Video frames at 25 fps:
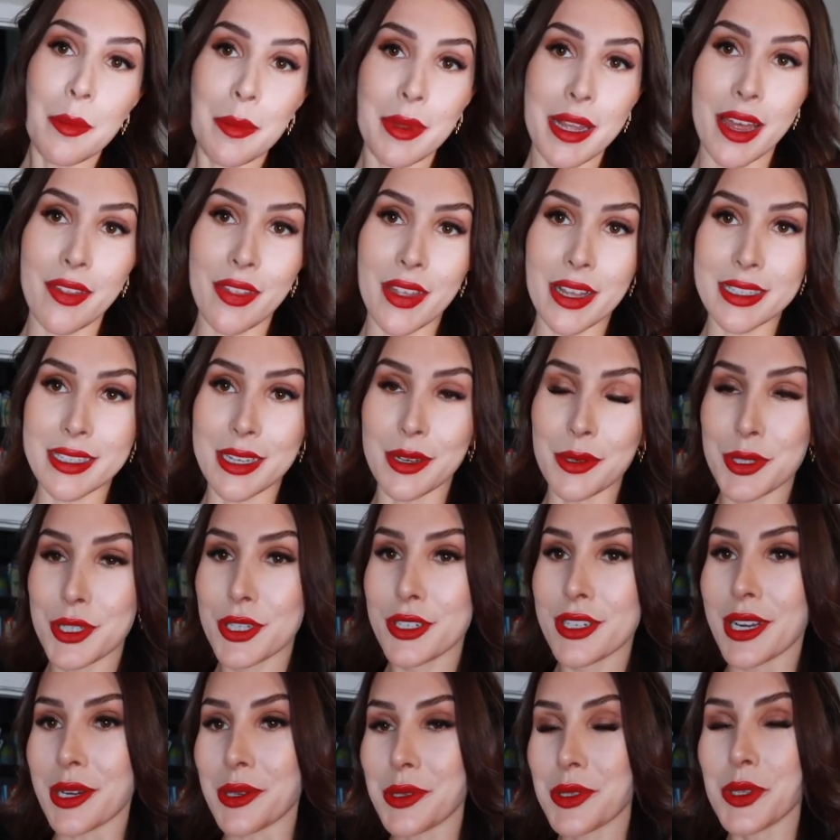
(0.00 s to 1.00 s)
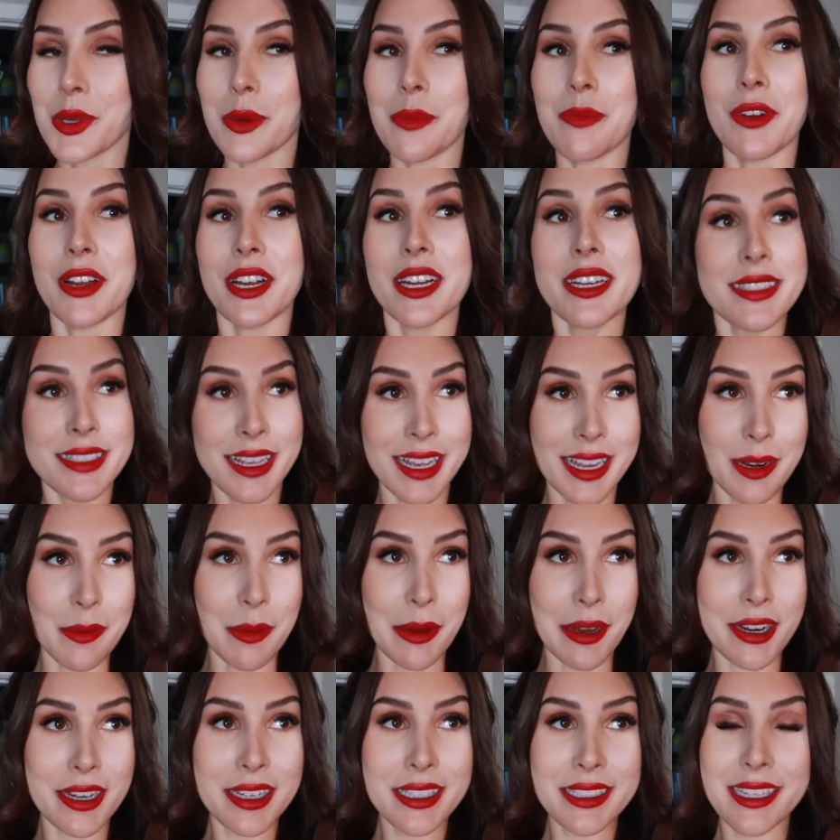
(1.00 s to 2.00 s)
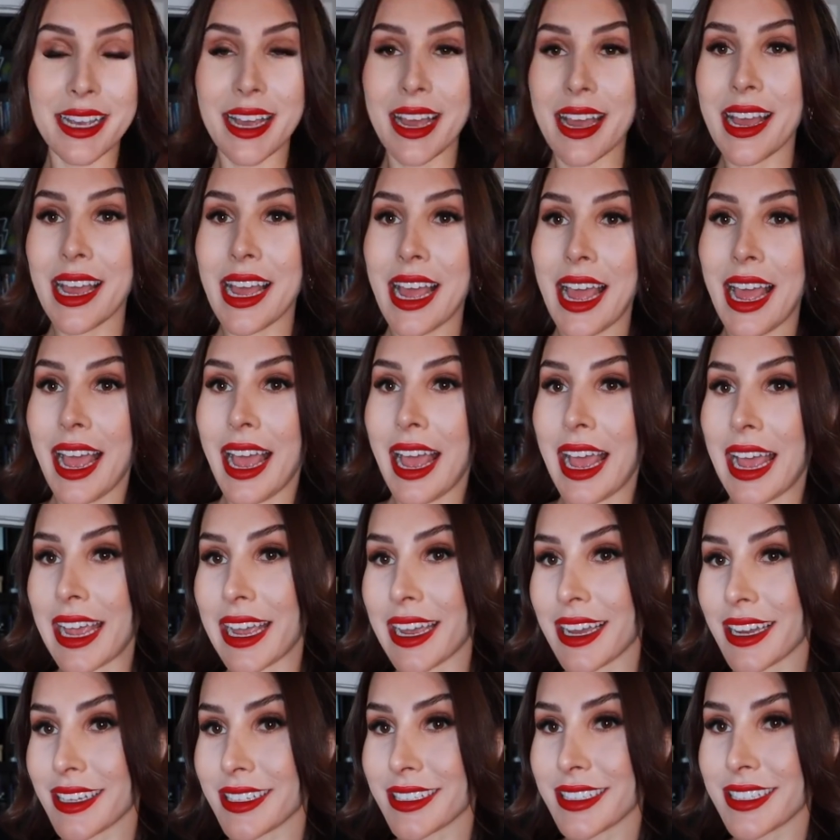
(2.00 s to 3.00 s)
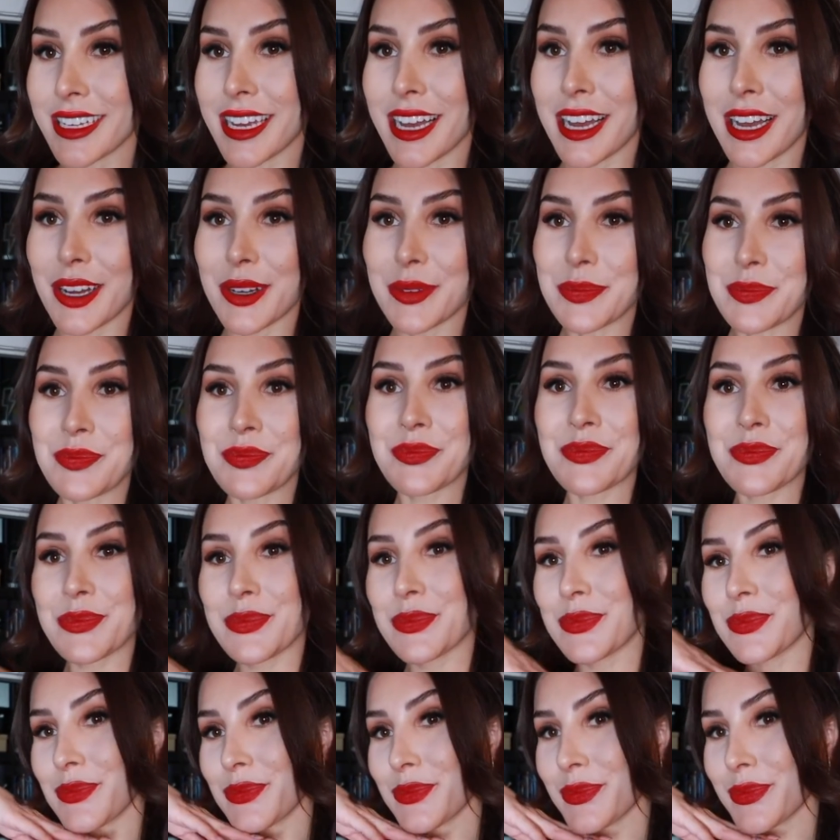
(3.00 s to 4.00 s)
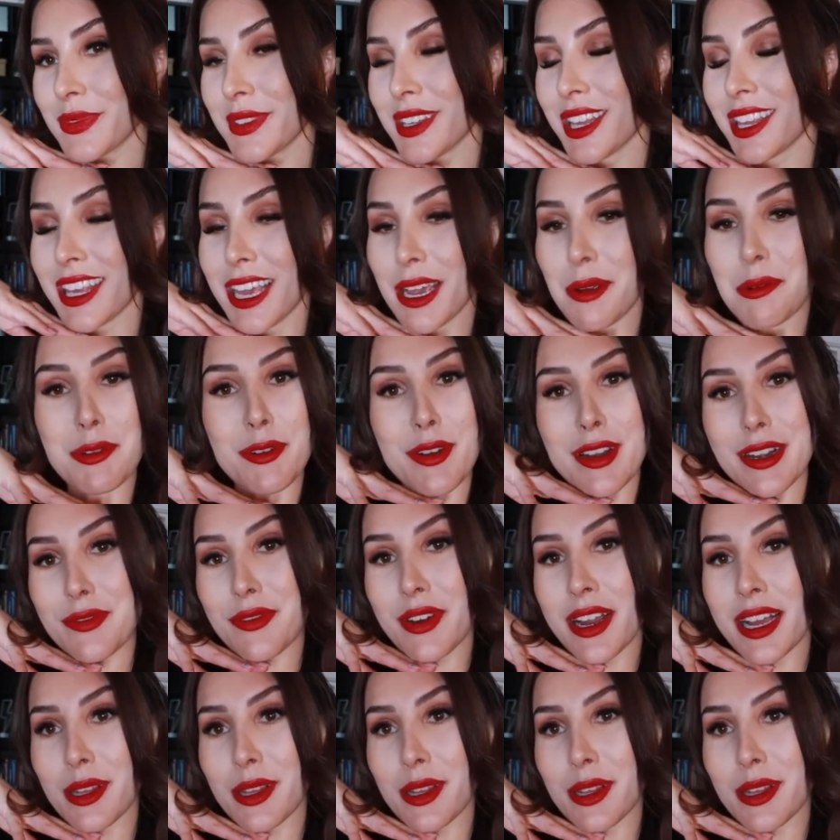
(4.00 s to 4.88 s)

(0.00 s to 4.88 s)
yeah, that's how it turned out. So I'm very excited about it. And yeah, we're ready for